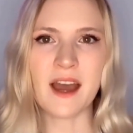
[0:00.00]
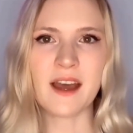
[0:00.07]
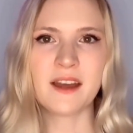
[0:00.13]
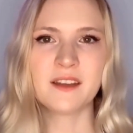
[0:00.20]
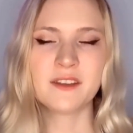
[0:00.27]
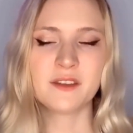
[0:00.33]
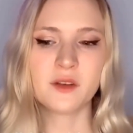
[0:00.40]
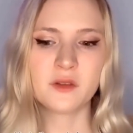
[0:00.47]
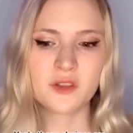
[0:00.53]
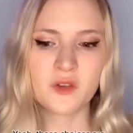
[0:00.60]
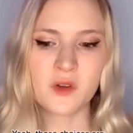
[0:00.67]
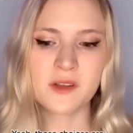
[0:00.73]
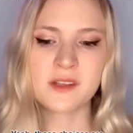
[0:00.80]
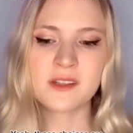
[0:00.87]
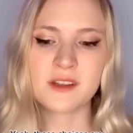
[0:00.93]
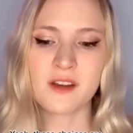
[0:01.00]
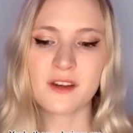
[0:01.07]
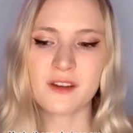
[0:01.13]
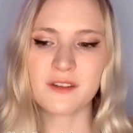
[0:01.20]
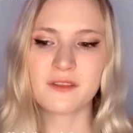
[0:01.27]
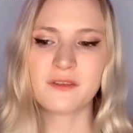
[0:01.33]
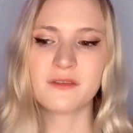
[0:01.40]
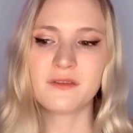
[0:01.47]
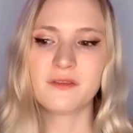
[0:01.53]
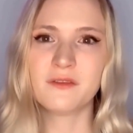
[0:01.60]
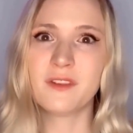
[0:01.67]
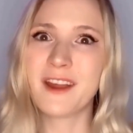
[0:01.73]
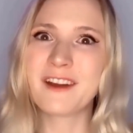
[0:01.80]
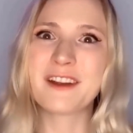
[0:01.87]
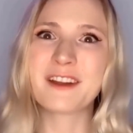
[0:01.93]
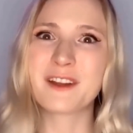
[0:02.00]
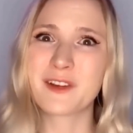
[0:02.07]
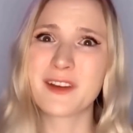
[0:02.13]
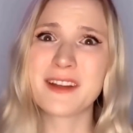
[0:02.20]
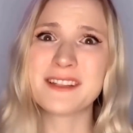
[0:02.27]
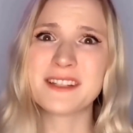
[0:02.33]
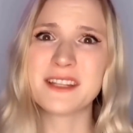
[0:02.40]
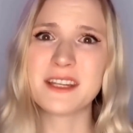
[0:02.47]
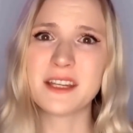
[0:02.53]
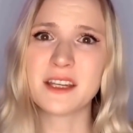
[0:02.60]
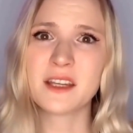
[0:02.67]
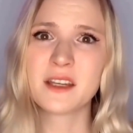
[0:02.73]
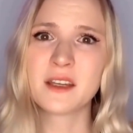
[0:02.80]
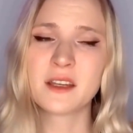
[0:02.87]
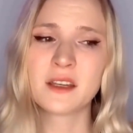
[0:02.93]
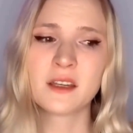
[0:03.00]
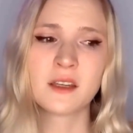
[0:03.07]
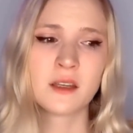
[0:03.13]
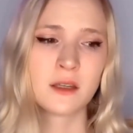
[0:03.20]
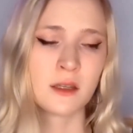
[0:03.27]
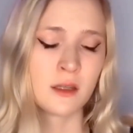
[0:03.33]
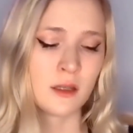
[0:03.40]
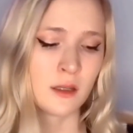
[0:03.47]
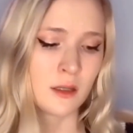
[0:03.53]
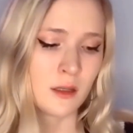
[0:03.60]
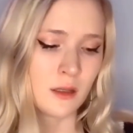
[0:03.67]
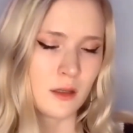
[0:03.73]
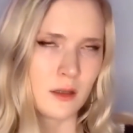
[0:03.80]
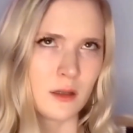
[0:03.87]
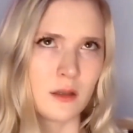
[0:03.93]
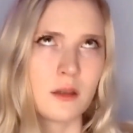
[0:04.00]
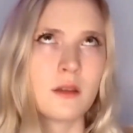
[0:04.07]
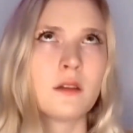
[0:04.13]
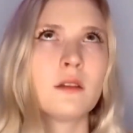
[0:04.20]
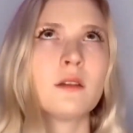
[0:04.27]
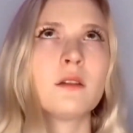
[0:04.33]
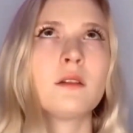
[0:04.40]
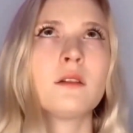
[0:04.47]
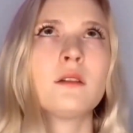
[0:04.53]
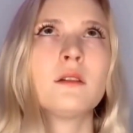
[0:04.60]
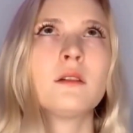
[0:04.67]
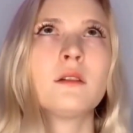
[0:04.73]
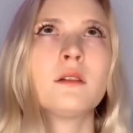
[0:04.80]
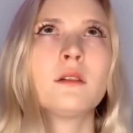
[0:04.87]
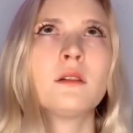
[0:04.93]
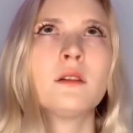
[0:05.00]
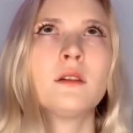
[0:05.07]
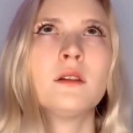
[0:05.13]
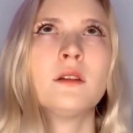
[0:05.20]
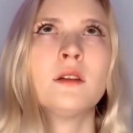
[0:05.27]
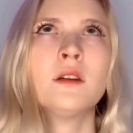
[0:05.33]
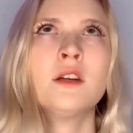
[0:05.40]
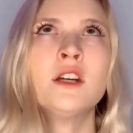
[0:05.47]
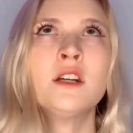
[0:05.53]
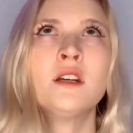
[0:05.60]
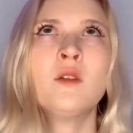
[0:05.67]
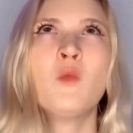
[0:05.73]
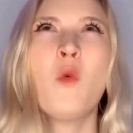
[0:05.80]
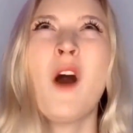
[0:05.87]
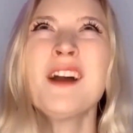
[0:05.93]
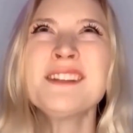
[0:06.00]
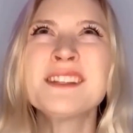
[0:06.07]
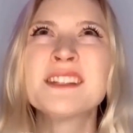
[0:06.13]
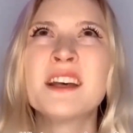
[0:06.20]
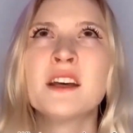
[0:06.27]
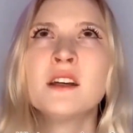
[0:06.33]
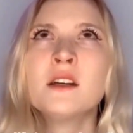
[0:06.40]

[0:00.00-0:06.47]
Yeah, those choices are very crazy. And are you doing them with her? Remember all the things that you and I did? What?